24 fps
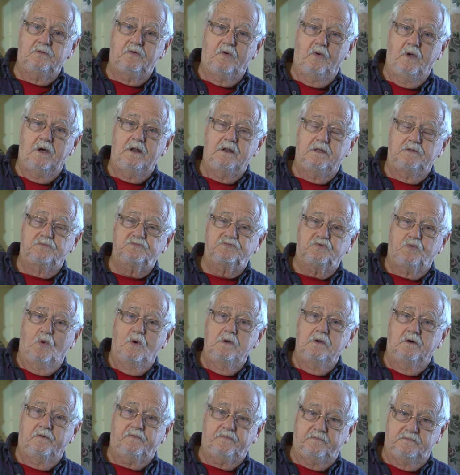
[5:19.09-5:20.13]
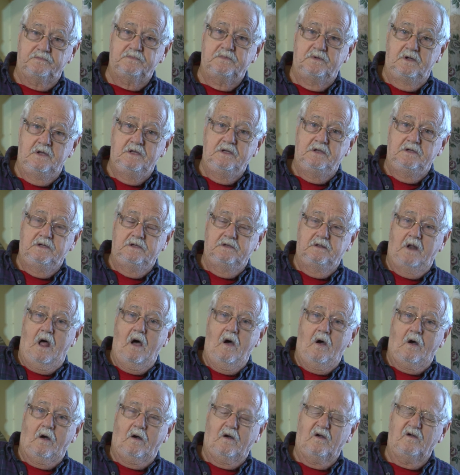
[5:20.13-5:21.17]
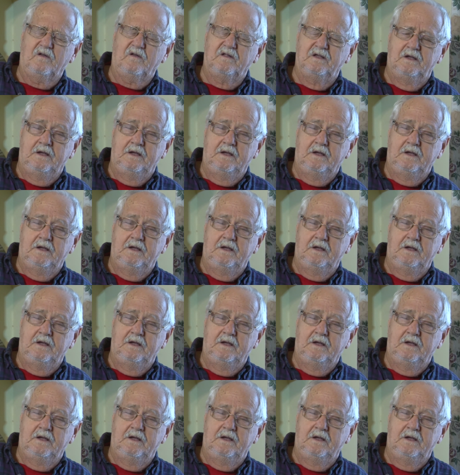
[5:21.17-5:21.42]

running swift and, and hard,